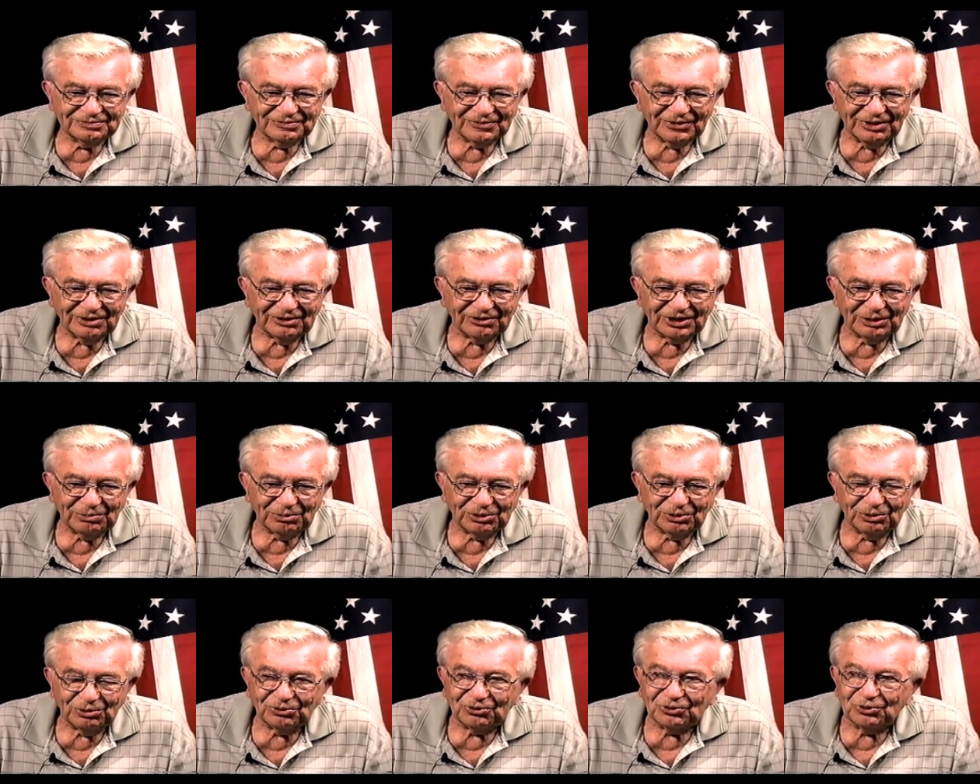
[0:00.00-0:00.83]
in some of
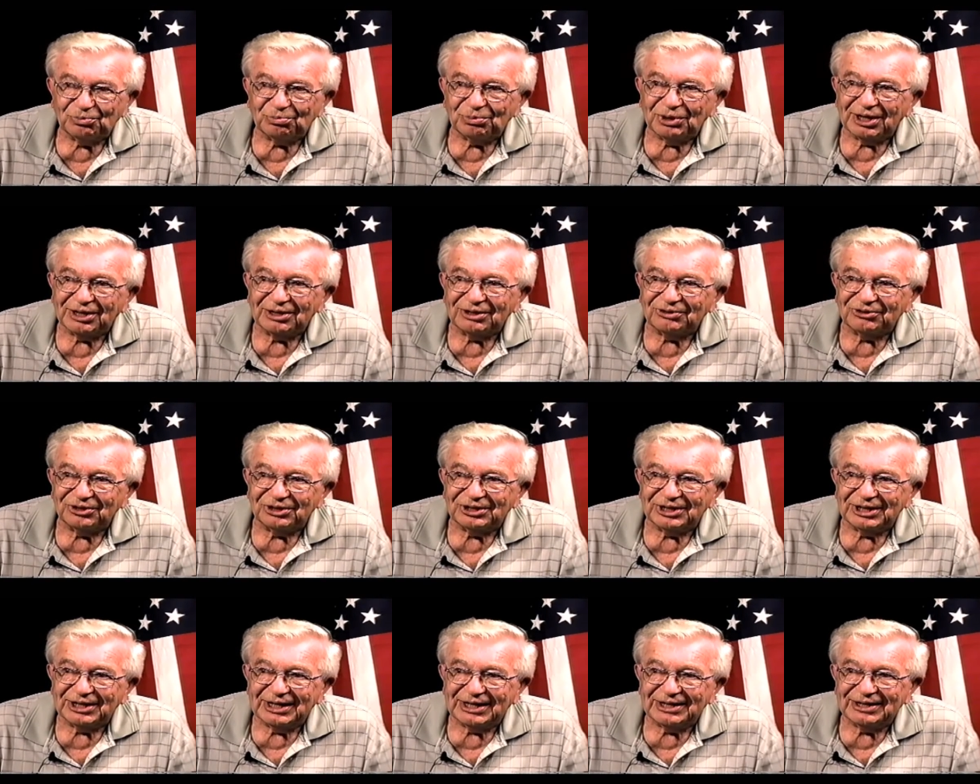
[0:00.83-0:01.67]
those battles that
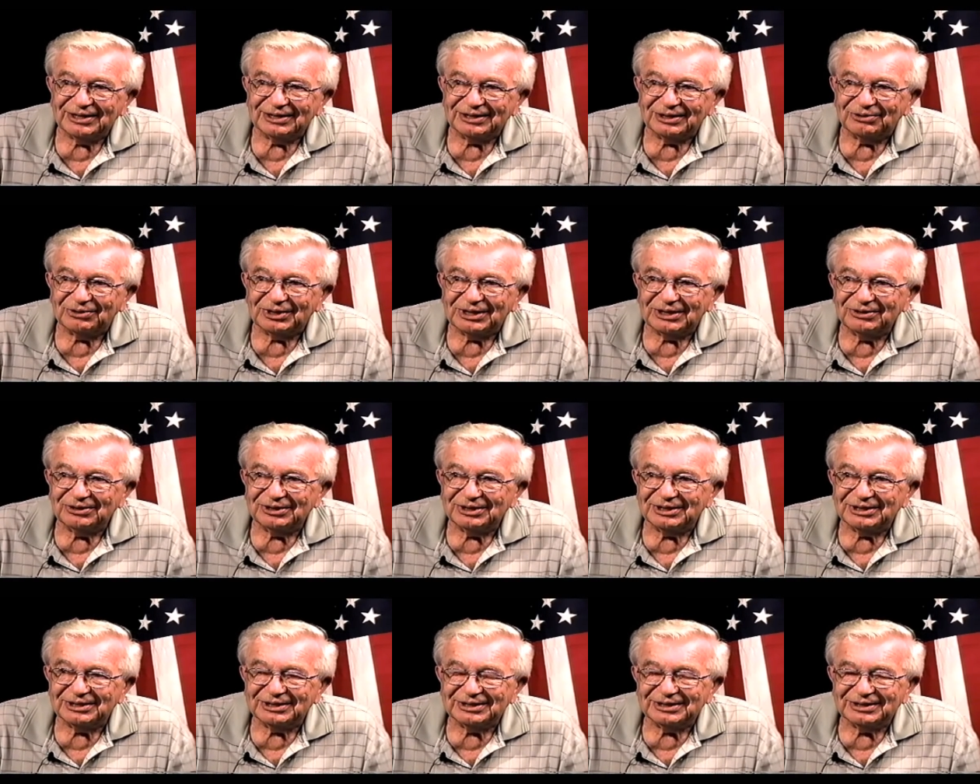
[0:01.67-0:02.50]
they had on the ground.
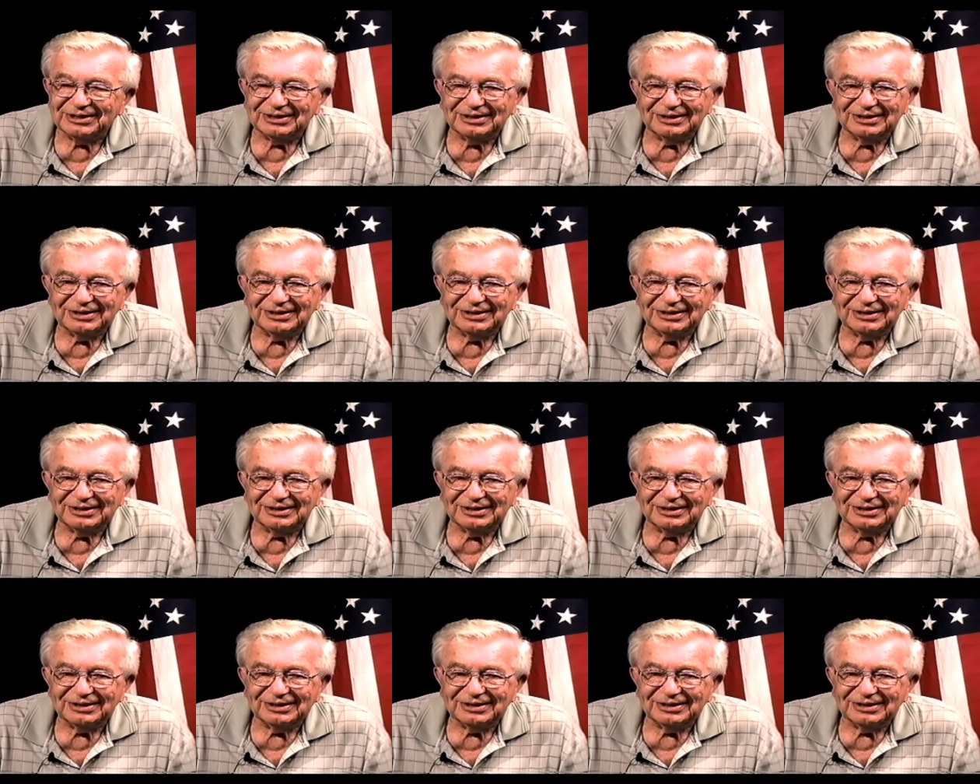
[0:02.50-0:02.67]
Mm-hmm.